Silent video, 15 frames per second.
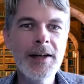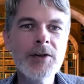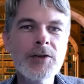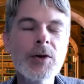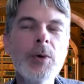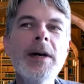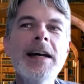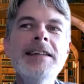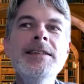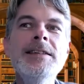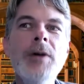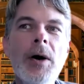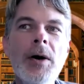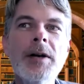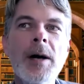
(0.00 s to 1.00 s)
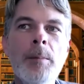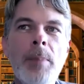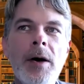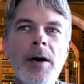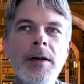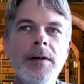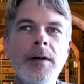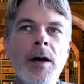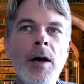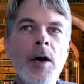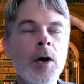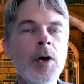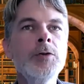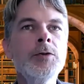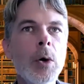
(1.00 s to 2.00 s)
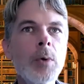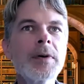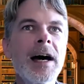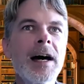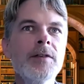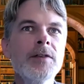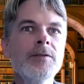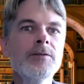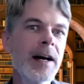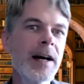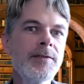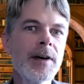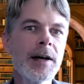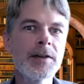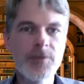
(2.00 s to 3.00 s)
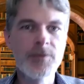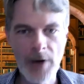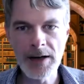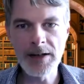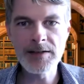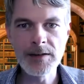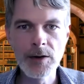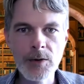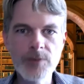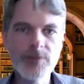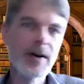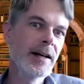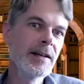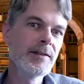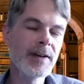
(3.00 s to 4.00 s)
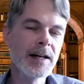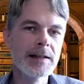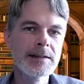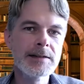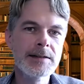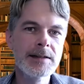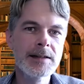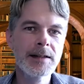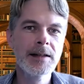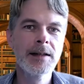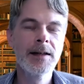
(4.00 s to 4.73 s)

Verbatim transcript: So it's not about don't have it very fast, very slow, very fast